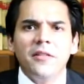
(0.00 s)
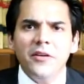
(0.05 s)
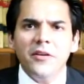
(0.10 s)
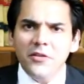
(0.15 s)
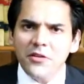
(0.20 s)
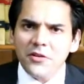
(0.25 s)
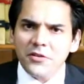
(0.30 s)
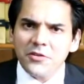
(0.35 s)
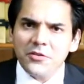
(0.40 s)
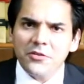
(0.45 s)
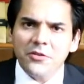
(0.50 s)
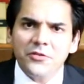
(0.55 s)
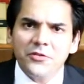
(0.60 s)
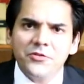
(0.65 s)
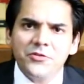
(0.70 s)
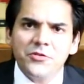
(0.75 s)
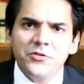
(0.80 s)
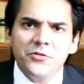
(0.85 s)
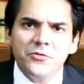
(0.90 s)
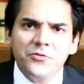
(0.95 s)
They're not the
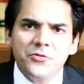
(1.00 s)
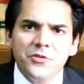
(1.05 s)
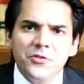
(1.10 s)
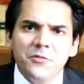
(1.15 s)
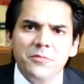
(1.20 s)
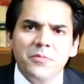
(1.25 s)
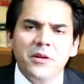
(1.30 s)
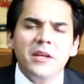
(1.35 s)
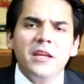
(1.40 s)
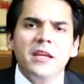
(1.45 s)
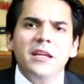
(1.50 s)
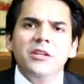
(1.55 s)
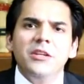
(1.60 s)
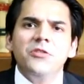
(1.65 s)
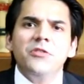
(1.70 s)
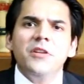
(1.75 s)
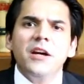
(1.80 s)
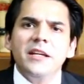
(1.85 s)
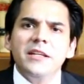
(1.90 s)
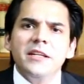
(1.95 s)
Constitution. But in
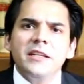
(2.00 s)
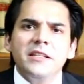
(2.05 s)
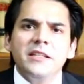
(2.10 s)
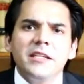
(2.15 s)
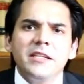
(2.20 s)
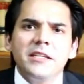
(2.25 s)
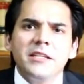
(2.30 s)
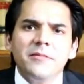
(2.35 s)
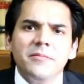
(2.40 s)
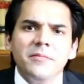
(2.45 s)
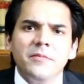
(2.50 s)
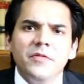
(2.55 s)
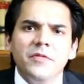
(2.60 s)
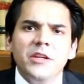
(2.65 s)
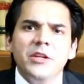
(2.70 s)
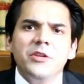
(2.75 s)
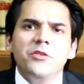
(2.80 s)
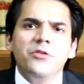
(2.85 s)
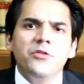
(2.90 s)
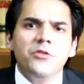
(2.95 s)
United Kingdom,
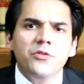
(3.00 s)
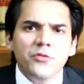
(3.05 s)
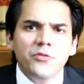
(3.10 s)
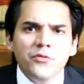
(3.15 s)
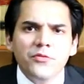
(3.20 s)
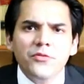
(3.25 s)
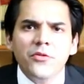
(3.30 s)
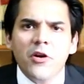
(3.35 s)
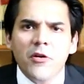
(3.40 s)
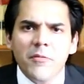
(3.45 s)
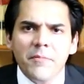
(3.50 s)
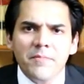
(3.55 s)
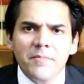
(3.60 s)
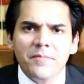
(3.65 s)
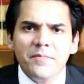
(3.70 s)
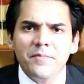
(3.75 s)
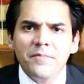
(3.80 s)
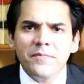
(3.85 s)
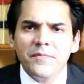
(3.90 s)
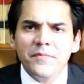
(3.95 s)
they do form